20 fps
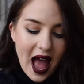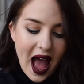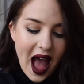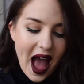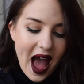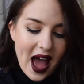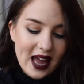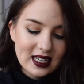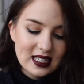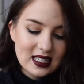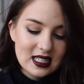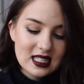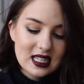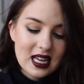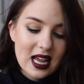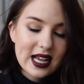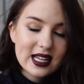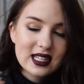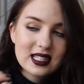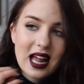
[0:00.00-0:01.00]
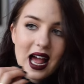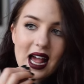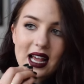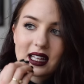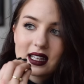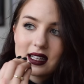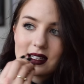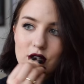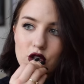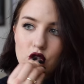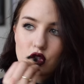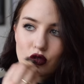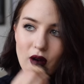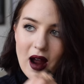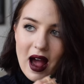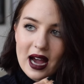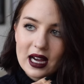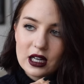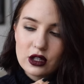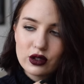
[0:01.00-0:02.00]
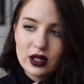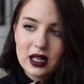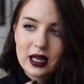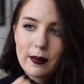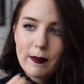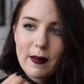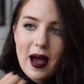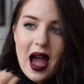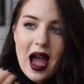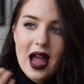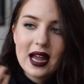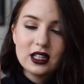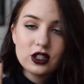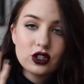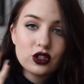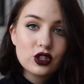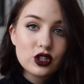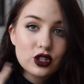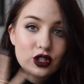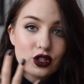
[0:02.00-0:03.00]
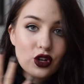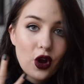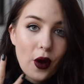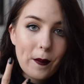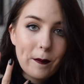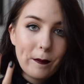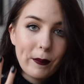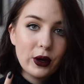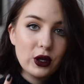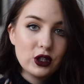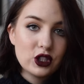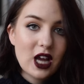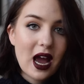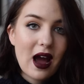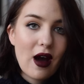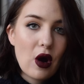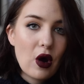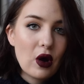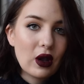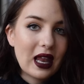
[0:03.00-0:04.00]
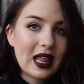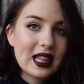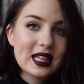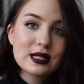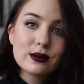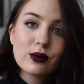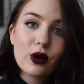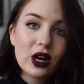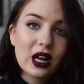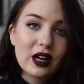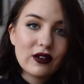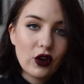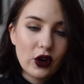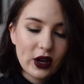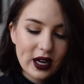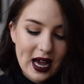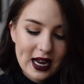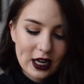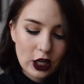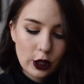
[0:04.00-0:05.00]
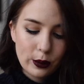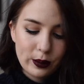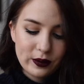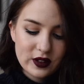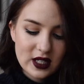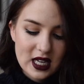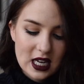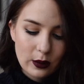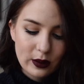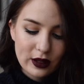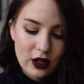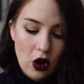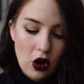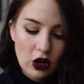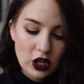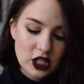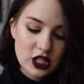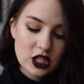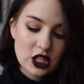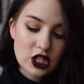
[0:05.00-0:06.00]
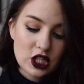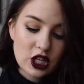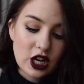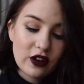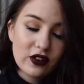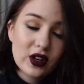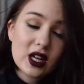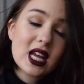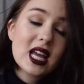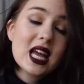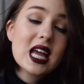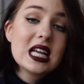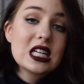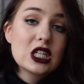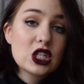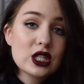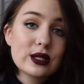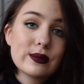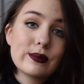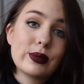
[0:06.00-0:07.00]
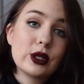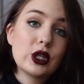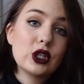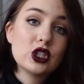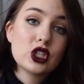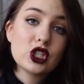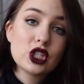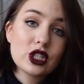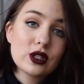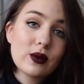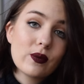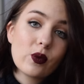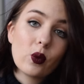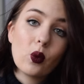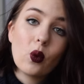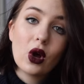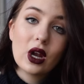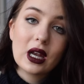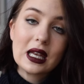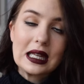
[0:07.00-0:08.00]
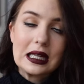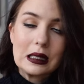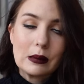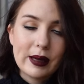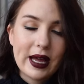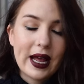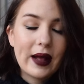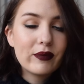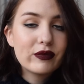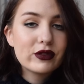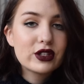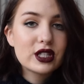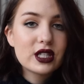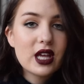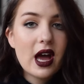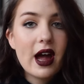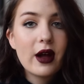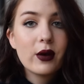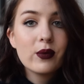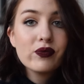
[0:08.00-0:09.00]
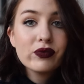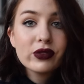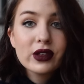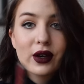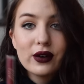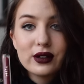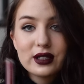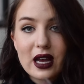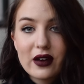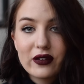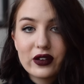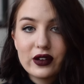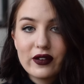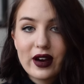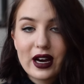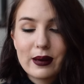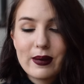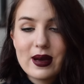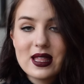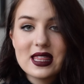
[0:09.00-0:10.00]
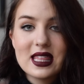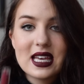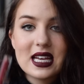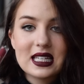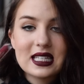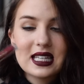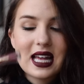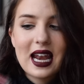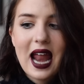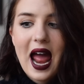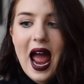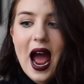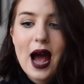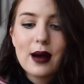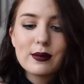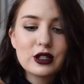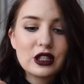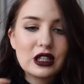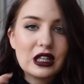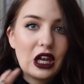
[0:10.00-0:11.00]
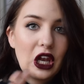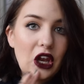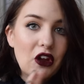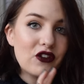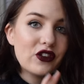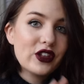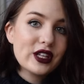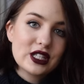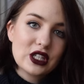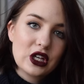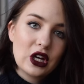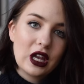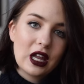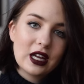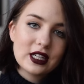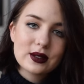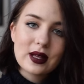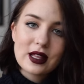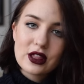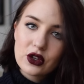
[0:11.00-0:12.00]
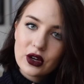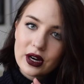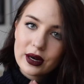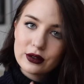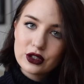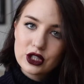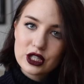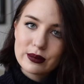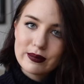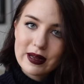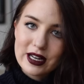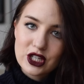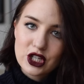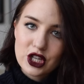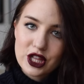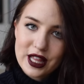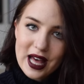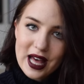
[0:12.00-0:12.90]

and it's like it's dried really matte it does not budge at all like this morning I've already had a cup of tea with it on and stuff doesn't budge one little bit so I definitely recommend this and I absolutely love this colour so I thought I would just mention